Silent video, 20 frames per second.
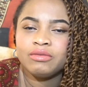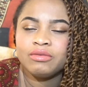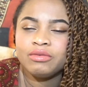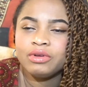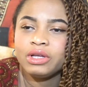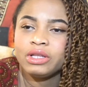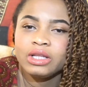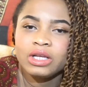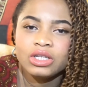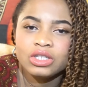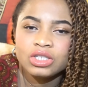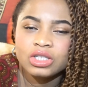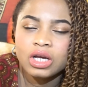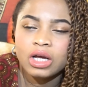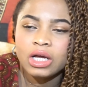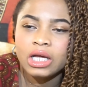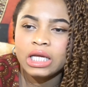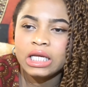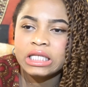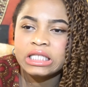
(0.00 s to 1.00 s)
financial
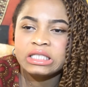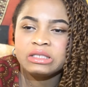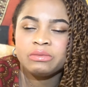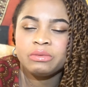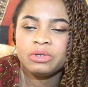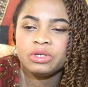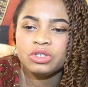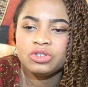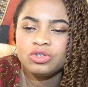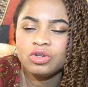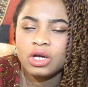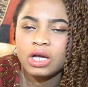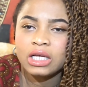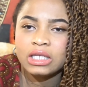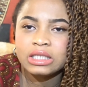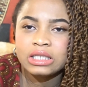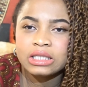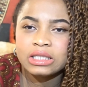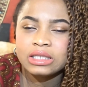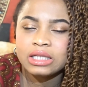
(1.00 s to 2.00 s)
aid, spiritual
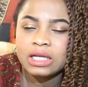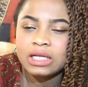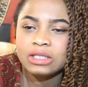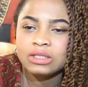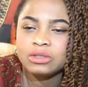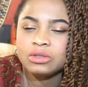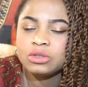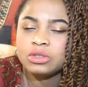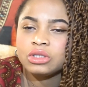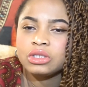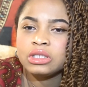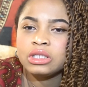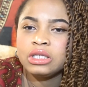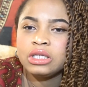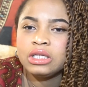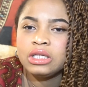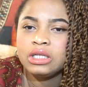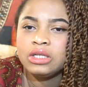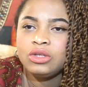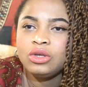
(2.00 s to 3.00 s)
assistance.
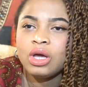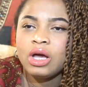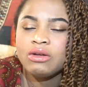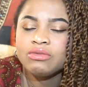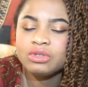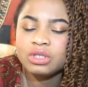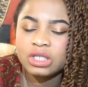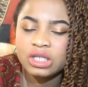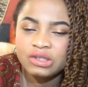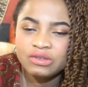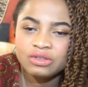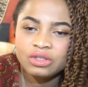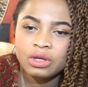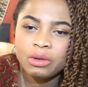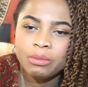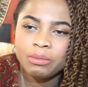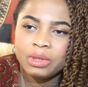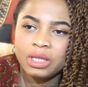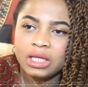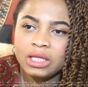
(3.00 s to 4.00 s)
You have to give
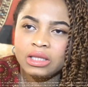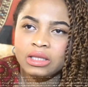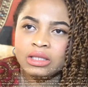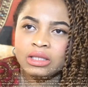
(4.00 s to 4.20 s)
something.